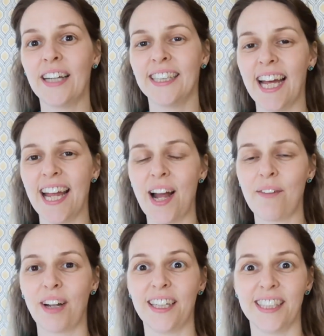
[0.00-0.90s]
Today
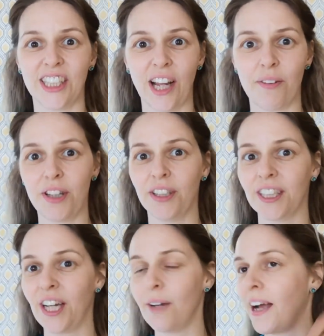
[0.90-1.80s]
I'm going to share with you
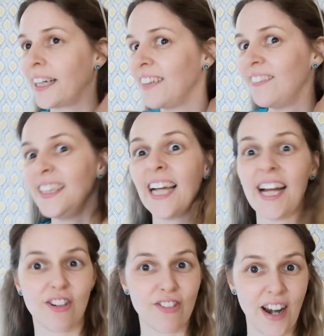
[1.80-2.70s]
some activities
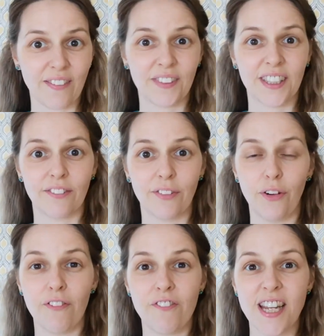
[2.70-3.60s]
and crafts
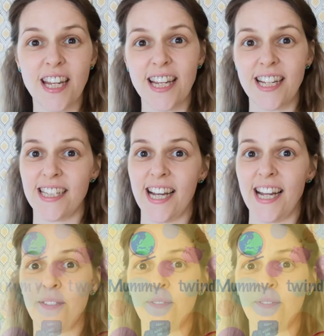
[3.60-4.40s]
for V E Day.